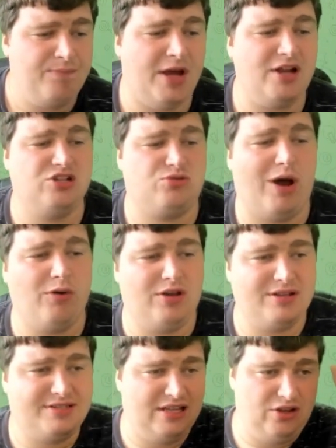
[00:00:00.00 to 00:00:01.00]
And as well, you
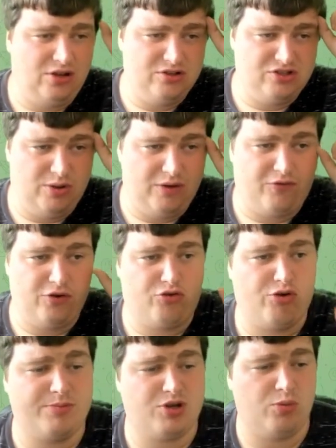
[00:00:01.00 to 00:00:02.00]
can see that you can do it through
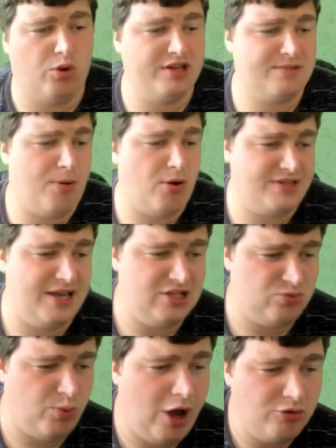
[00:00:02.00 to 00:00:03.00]
crypto wallet deposit
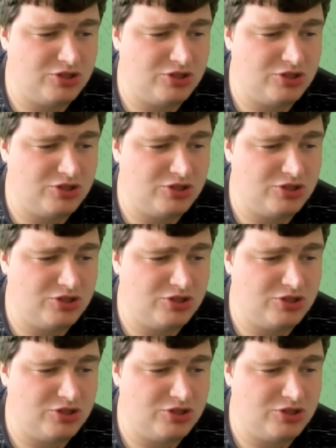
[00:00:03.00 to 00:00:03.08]
as well.